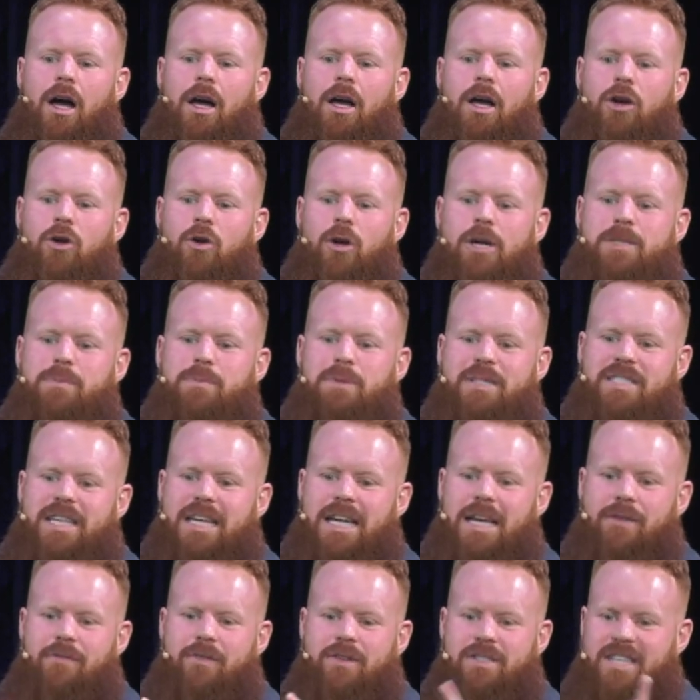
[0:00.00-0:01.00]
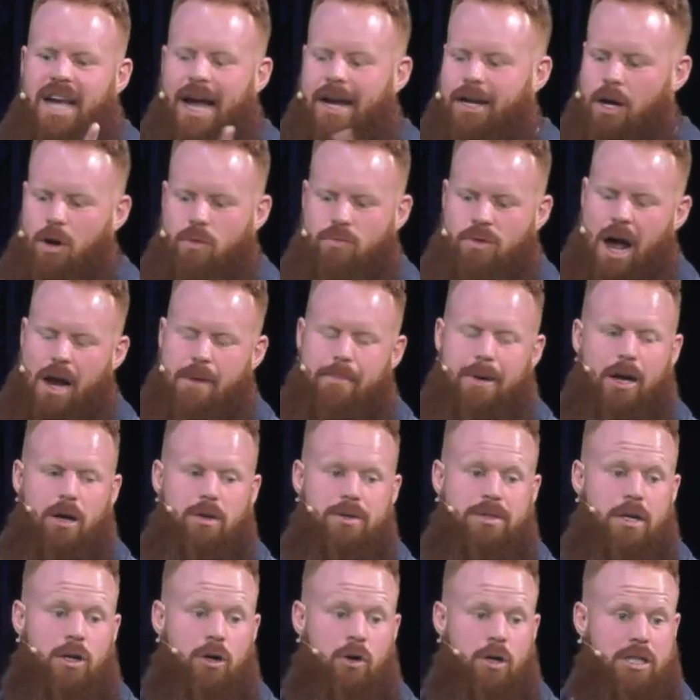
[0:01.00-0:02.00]
Christmas Eve, side note, not in my
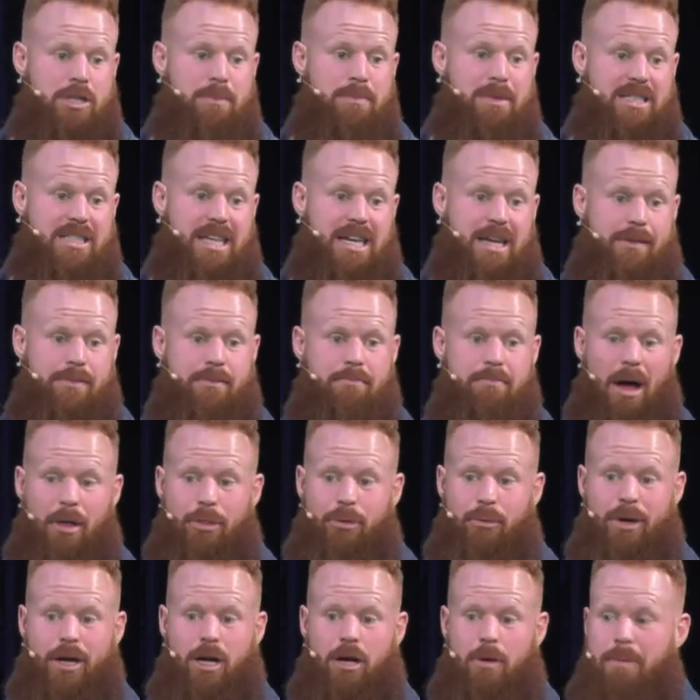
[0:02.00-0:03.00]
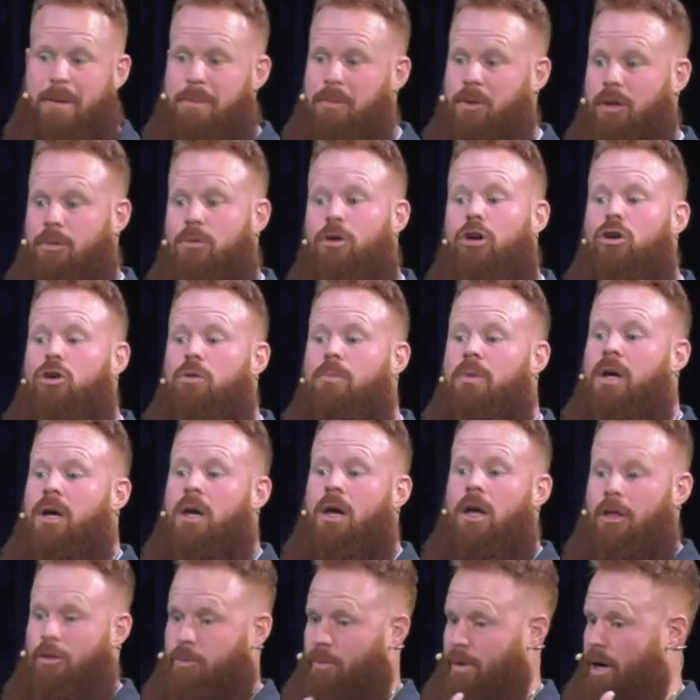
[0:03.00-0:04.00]
notes, Christmas Eve, about 300 people in the room,
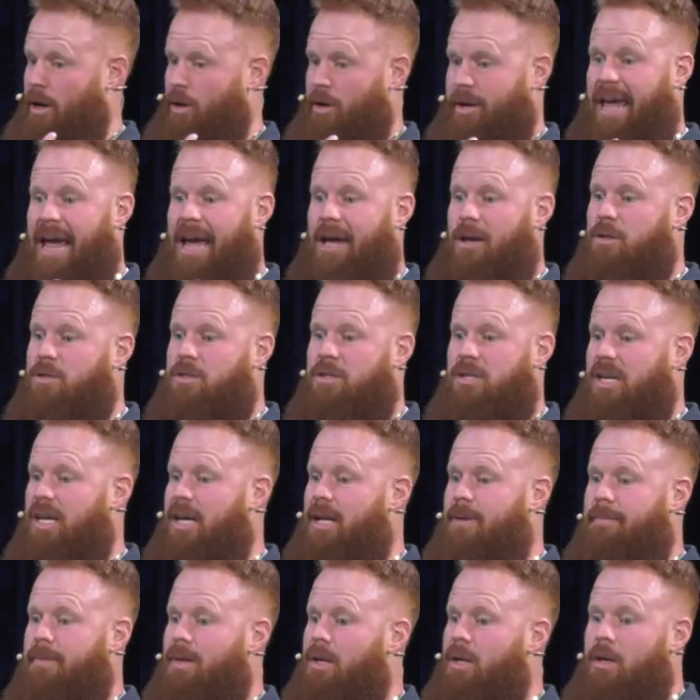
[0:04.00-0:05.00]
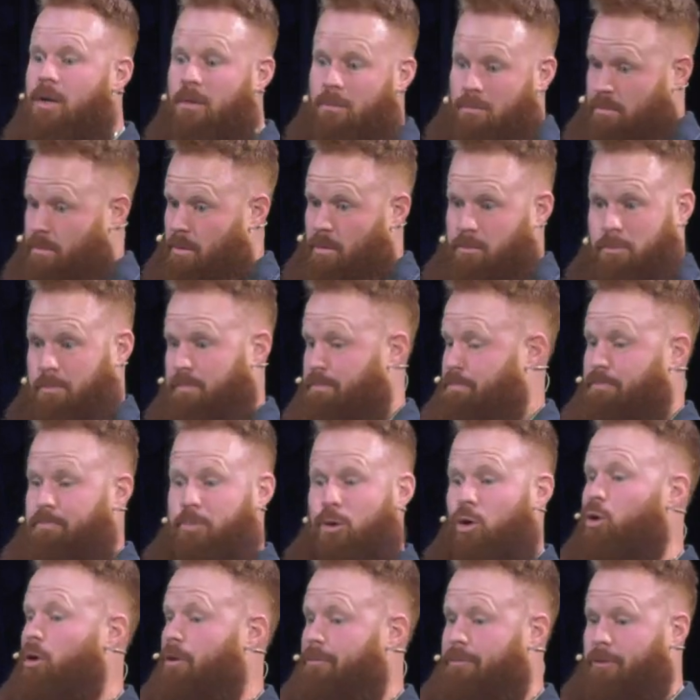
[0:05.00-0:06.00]
300 candles lit,
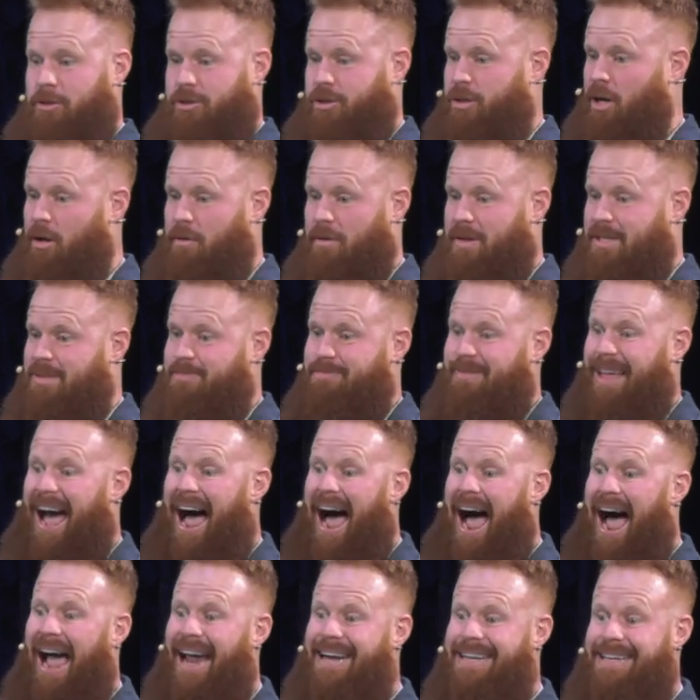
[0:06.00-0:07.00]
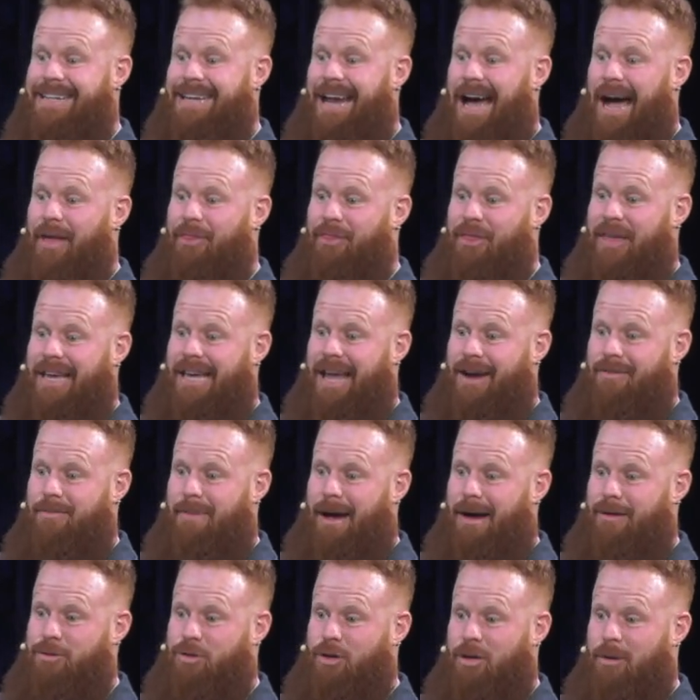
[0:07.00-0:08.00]
beautiful service. I did not think
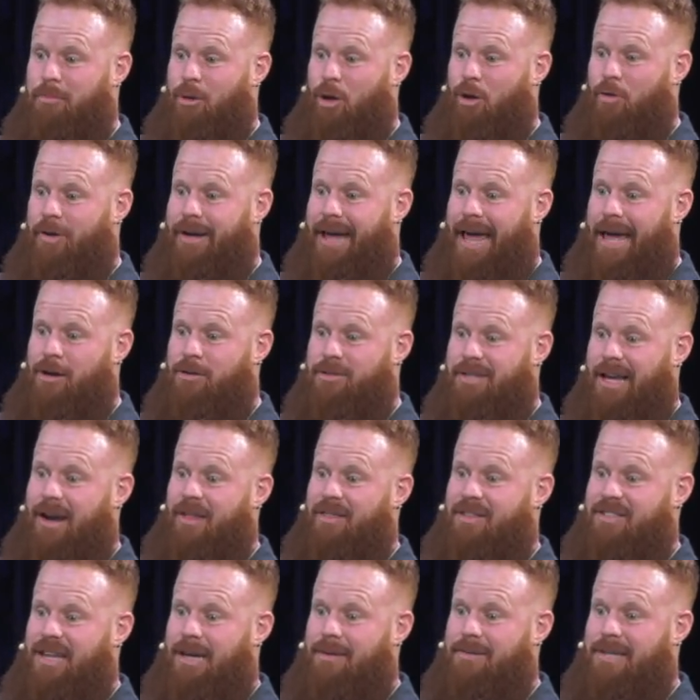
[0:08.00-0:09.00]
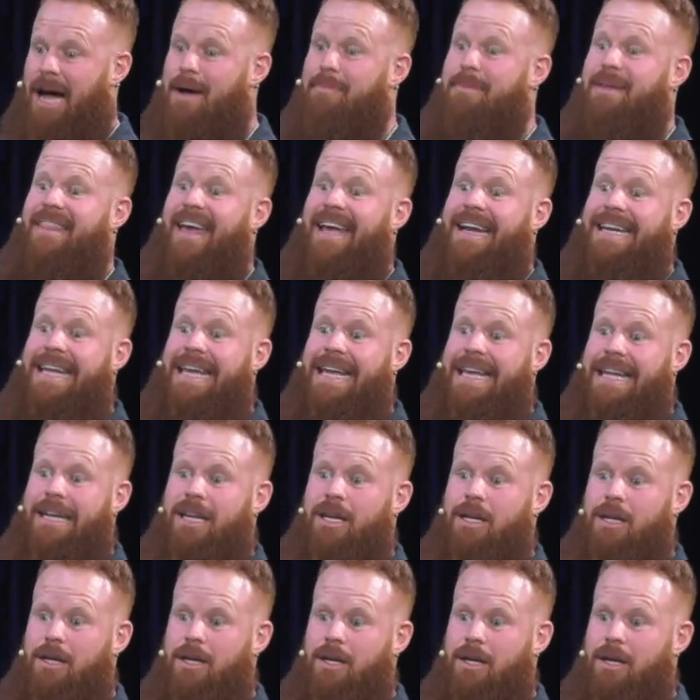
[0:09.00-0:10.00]
everybody was going to blow their candles out at the same time, and they did.
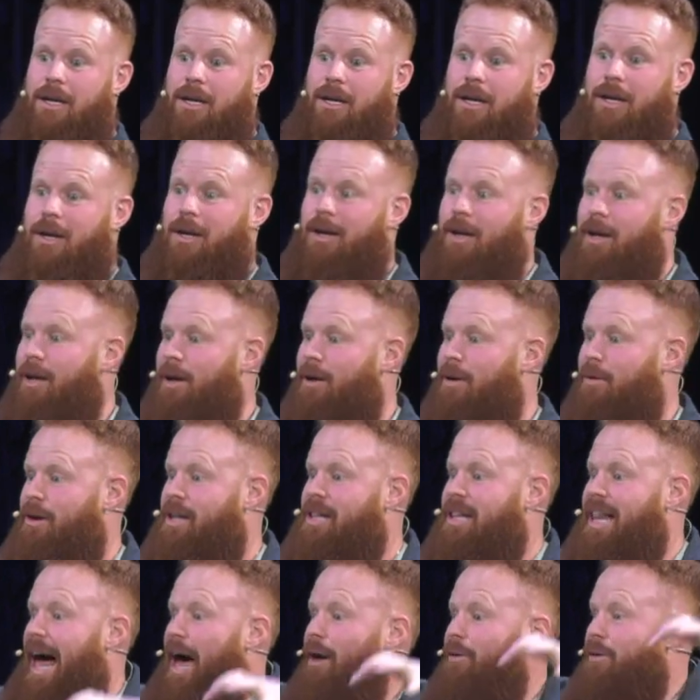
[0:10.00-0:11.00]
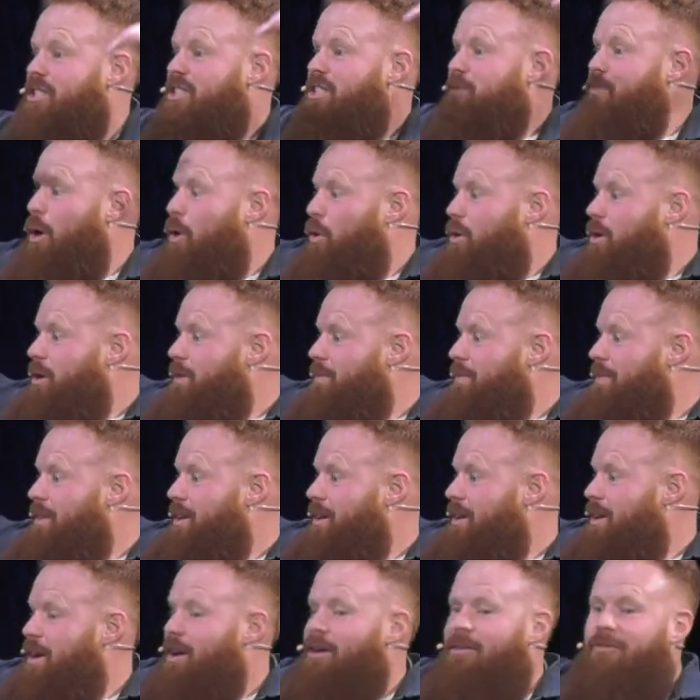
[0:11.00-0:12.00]
Cloud of smoke.
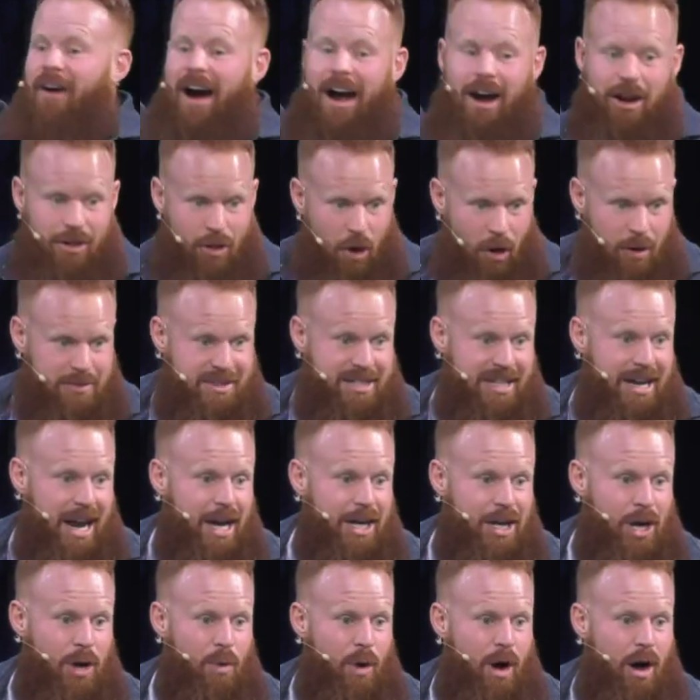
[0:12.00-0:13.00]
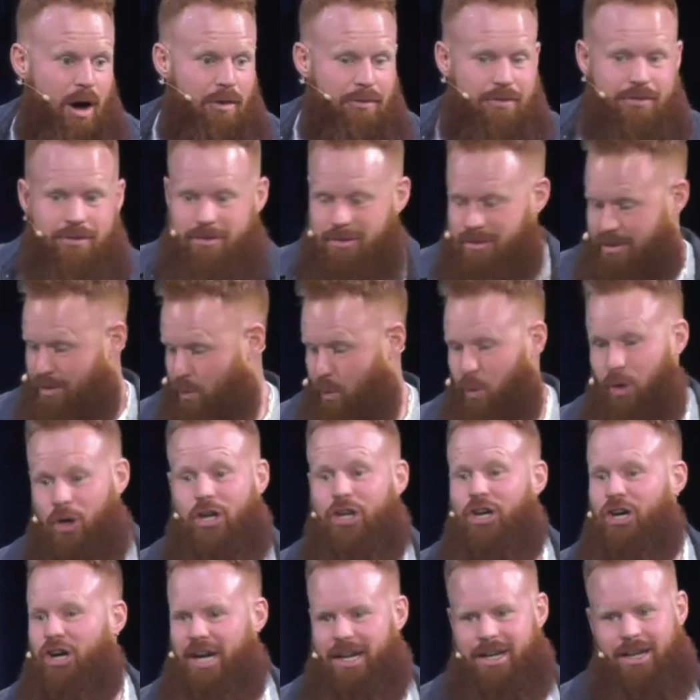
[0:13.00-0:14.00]
Fire alarms did not go off. We're
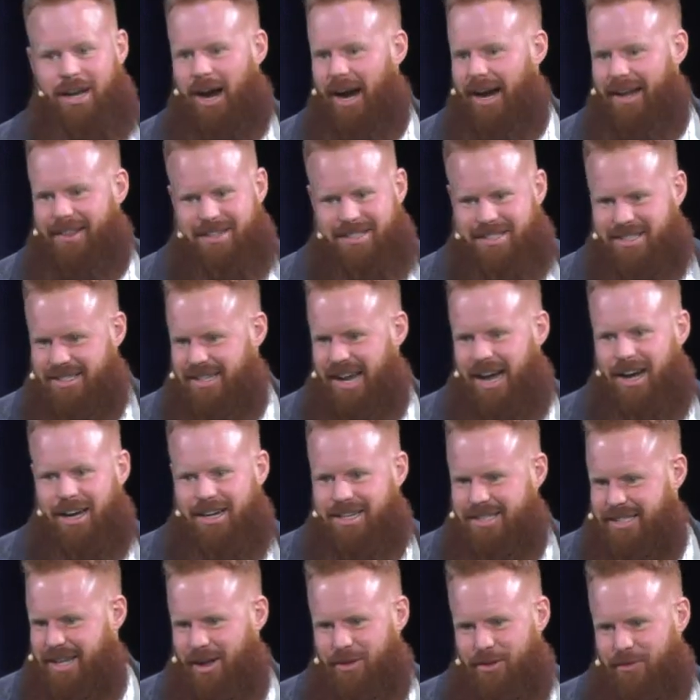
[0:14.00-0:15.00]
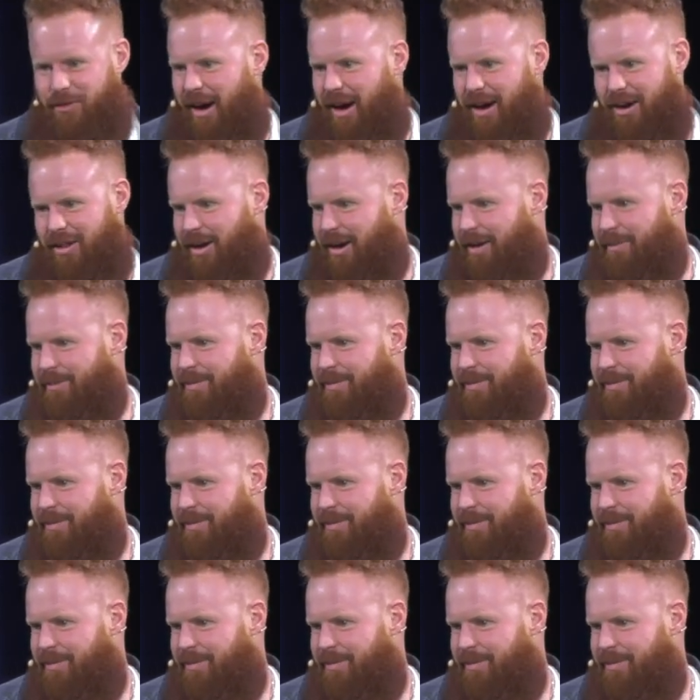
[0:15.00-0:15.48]
good. All right, this is not going to set off the fire alarm.